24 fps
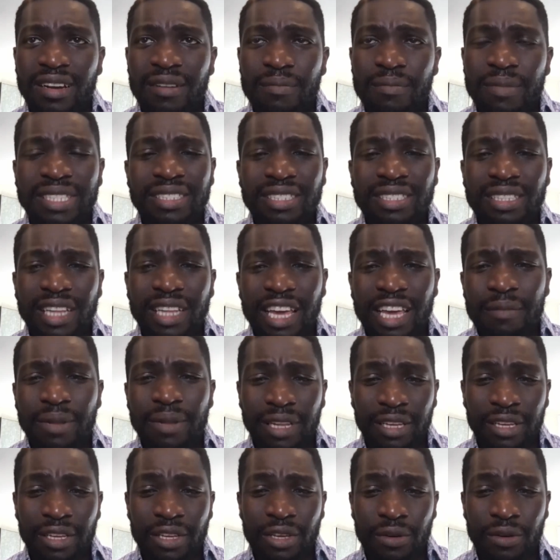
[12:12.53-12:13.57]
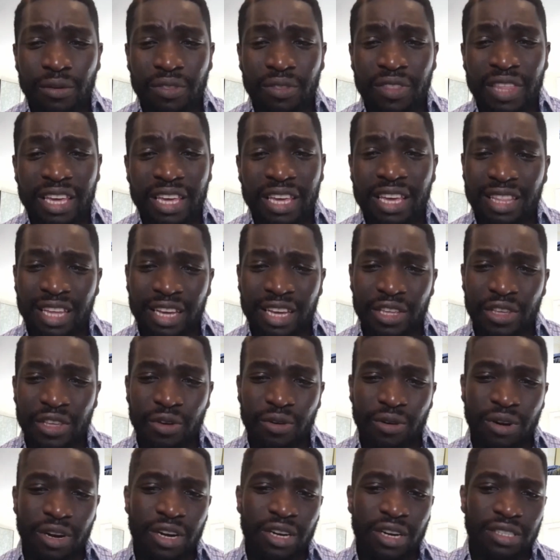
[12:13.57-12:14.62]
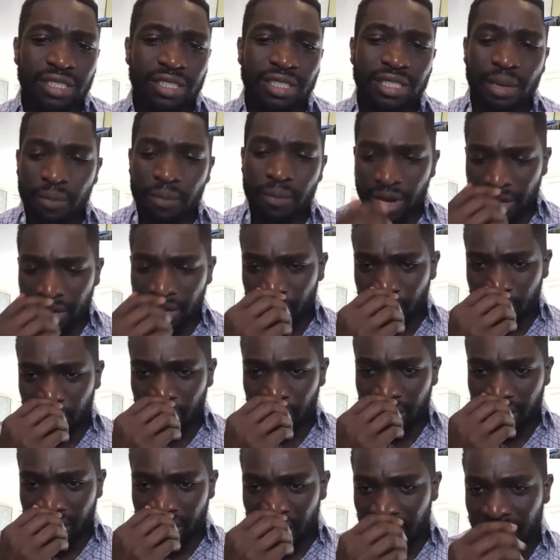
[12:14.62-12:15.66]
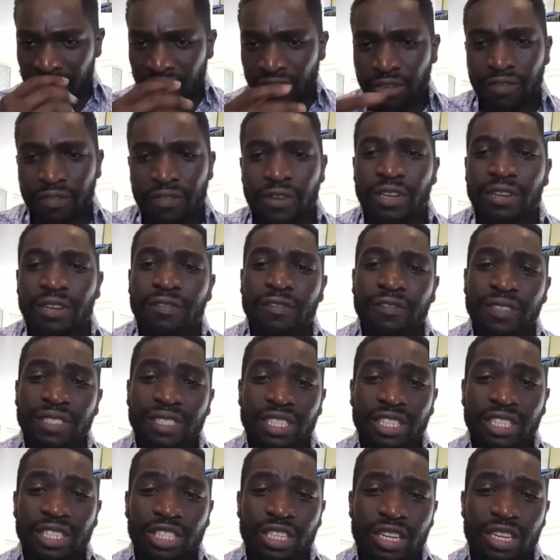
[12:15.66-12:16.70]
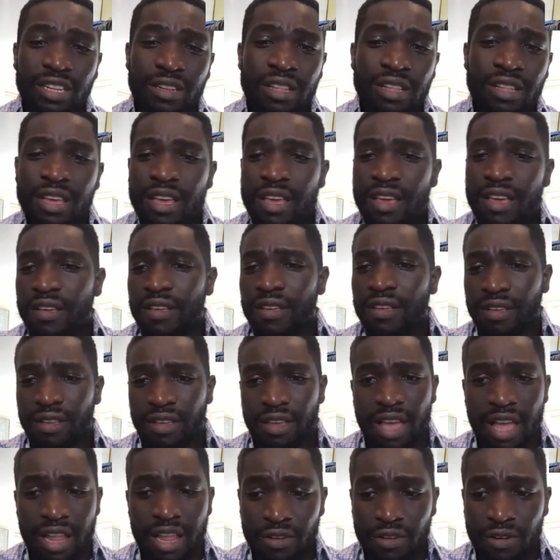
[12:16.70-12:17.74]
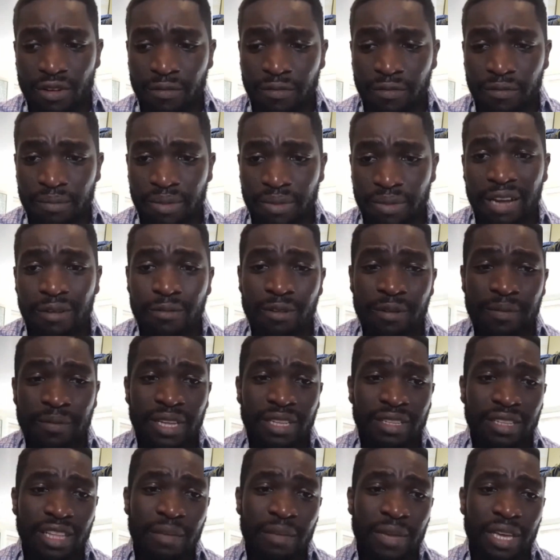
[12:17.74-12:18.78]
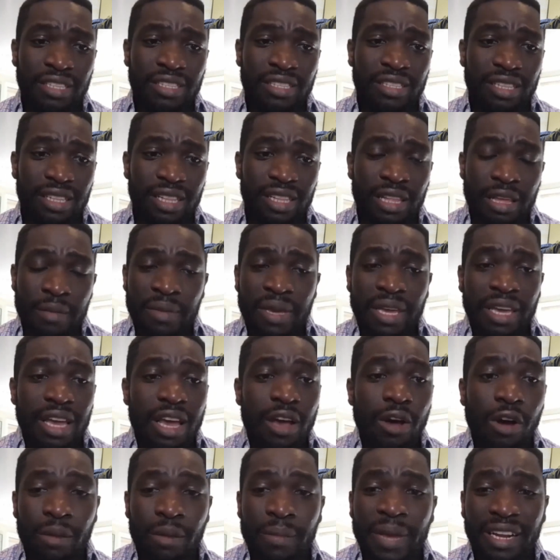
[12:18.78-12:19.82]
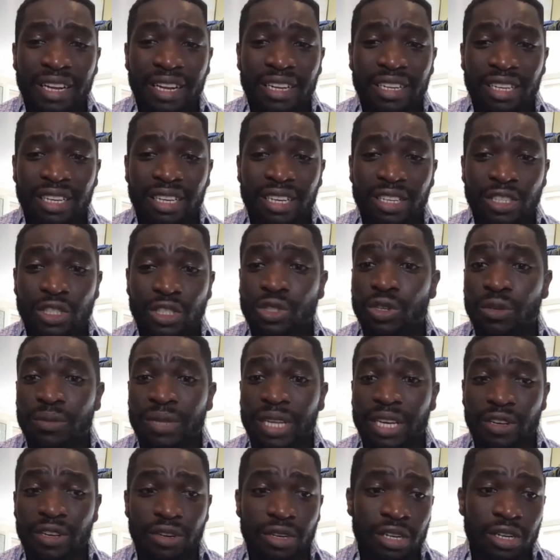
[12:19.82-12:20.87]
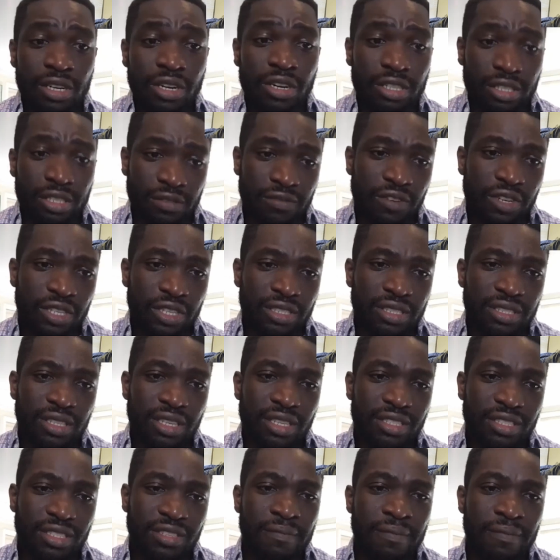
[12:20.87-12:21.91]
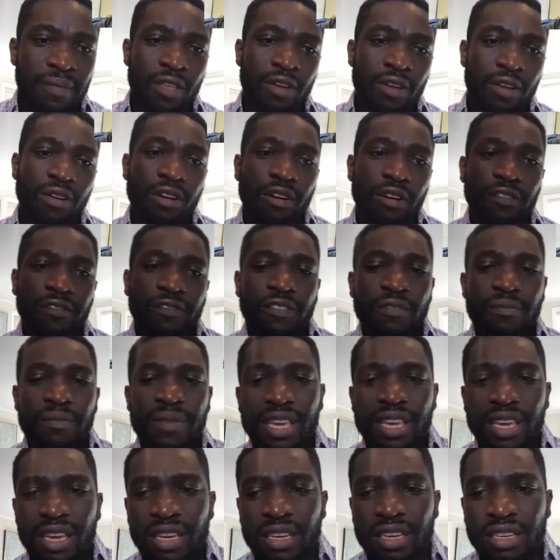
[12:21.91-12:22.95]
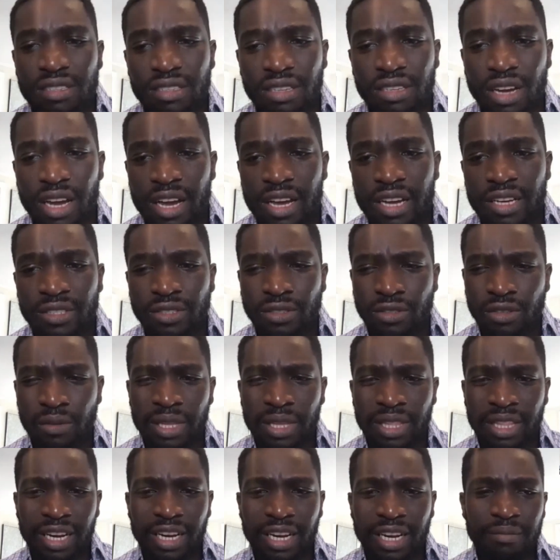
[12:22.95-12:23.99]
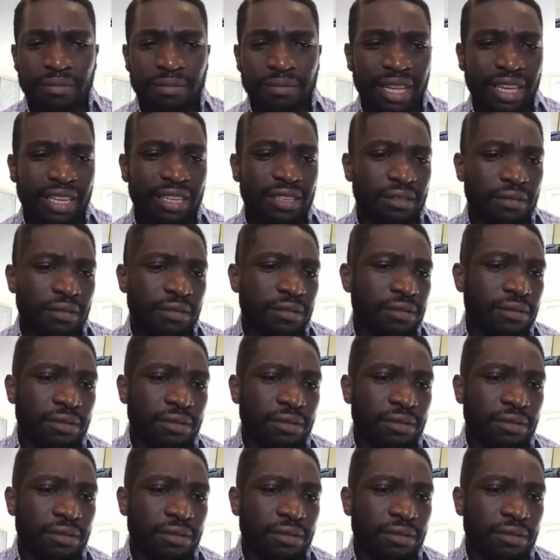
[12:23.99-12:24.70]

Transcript: mislabeling you, thinking that you are someone who you're not. So if you're a physician and you're a Black woman, they may automatically assume that you're the nurse, for instance. Or for me, assuming that I'm like